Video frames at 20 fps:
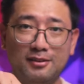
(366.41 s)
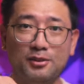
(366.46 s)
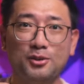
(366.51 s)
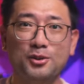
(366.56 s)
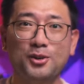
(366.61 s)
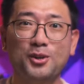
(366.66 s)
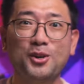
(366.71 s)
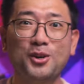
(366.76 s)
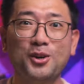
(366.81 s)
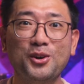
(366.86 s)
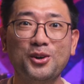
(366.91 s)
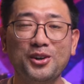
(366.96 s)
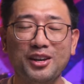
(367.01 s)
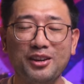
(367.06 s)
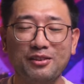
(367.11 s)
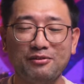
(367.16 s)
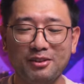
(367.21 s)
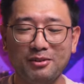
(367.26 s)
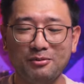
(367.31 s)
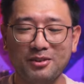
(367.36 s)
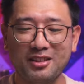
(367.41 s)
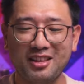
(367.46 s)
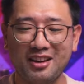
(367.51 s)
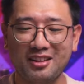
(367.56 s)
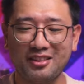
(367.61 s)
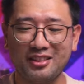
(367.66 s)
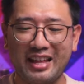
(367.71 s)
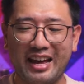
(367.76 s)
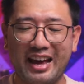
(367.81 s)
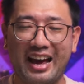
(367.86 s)
Oh, even
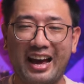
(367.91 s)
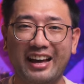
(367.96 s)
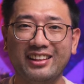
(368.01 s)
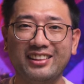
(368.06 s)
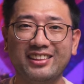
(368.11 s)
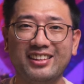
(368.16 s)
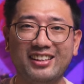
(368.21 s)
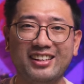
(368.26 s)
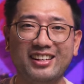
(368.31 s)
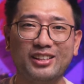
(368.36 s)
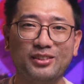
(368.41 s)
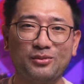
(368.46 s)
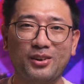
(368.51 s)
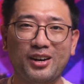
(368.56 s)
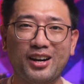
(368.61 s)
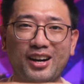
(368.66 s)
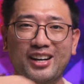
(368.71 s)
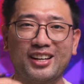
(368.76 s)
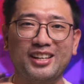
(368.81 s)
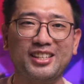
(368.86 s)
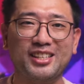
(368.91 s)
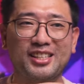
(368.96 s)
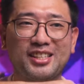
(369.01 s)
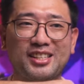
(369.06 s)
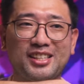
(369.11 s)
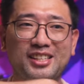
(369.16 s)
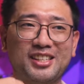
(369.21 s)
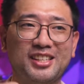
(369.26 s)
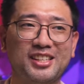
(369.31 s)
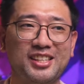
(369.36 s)
without the handle, it works.
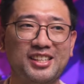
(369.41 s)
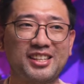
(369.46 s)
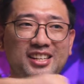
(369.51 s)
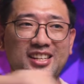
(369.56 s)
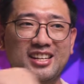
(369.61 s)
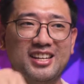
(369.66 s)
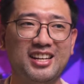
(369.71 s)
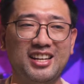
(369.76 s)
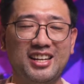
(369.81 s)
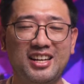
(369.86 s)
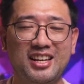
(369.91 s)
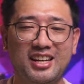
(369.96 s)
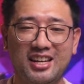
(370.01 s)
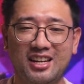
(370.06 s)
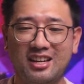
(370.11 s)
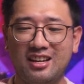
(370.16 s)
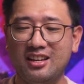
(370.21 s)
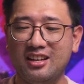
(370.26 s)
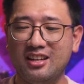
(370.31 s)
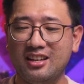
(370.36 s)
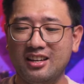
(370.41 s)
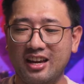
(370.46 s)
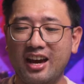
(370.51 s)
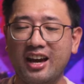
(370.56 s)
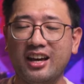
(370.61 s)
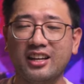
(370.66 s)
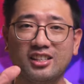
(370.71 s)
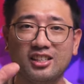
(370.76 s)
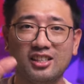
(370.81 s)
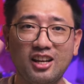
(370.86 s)

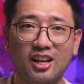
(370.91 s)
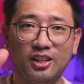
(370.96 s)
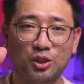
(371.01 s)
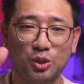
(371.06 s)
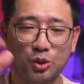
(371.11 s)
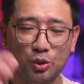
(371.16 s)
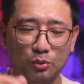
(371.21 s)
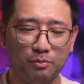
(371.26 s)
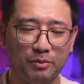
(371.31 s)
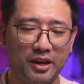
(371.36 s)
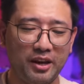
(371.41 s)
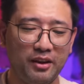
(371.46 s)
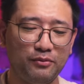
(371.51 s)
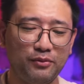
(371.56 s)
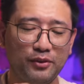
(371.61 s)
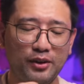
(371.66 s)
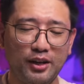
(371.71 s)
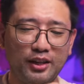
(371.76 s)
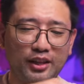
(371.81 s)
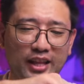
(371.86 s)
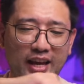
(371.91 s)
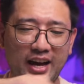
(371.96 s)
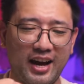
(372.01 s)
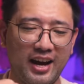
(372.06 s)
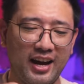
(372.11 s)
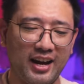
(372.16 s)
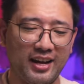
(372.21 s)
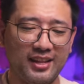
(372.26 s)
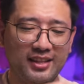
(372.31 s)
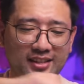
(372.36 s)
Yeah, it's not too painful on the
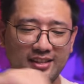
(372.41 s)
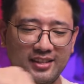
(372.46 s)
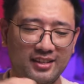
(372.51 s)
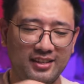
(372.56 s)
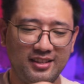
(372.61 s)
hand.